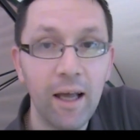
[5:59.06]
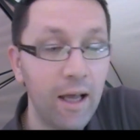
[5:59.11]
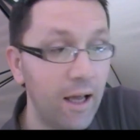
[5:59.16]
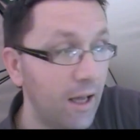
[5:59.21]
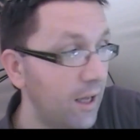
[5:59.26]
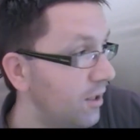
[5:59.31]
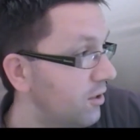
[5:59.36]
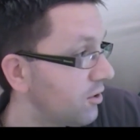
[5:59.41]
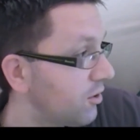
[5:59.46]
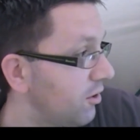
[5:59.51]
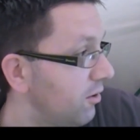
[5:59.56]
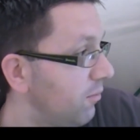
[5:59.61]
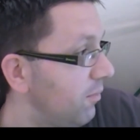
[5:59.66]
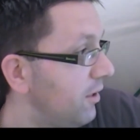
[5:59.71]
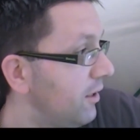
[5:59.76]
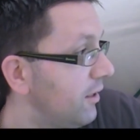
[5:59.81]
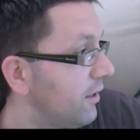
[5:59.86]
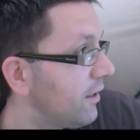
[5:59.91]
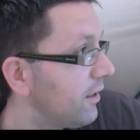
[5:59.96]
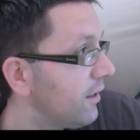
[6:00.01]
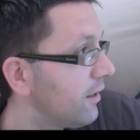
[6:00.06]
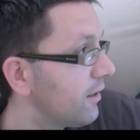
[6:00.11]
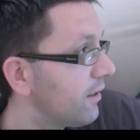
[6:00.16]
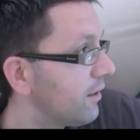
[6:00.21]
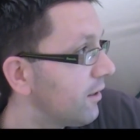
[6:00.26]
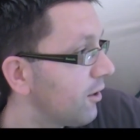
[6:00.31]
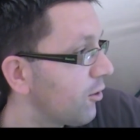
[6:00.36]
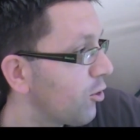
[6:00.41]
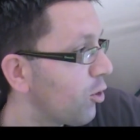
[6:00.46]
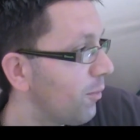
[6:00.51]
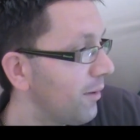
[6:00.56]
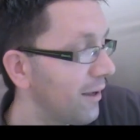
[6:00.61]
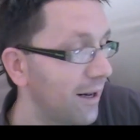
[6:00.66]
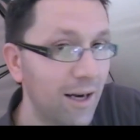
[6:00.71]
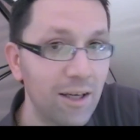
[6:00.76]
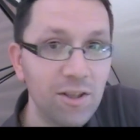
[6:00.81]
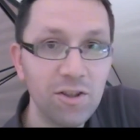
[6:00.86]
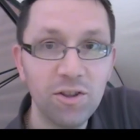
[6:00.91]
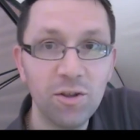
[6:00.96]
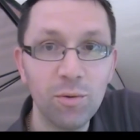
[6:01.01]
it's going to be a couple of
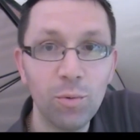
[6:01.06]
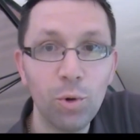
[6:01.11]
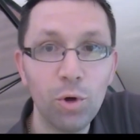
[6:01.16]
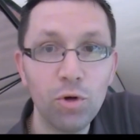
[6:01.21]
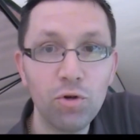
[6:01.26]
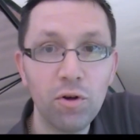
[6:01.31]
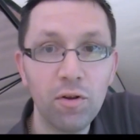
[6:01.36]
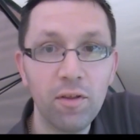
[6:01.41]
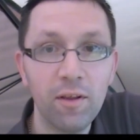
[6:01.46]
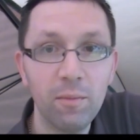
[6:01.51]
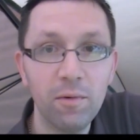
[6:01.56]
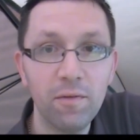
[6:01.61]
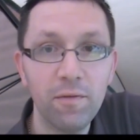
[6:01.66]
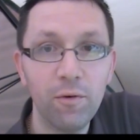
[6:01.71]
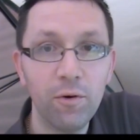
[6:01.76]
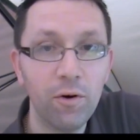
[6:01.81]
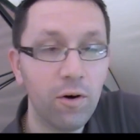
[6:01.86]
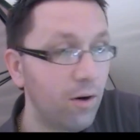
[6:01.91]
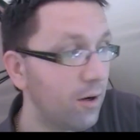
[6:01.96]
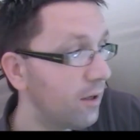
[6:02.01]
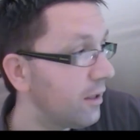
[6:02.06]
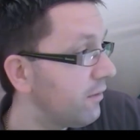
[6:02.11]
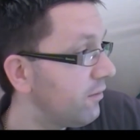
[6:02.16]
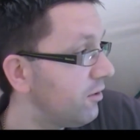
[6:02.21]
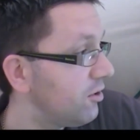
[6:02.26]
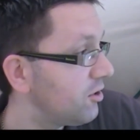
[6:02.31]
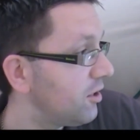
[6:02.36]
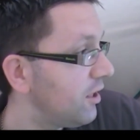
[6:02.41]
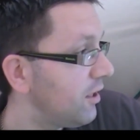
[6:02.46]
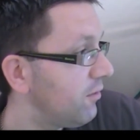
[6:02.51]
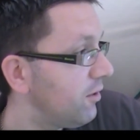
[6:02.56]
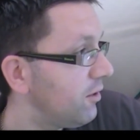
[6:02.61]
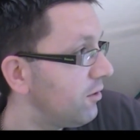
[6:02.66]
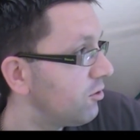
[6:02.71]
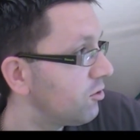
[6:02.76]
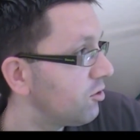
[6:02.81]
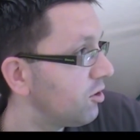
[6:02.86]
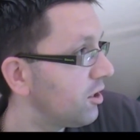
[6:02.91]
glasses of water I think before I leave this evening, just to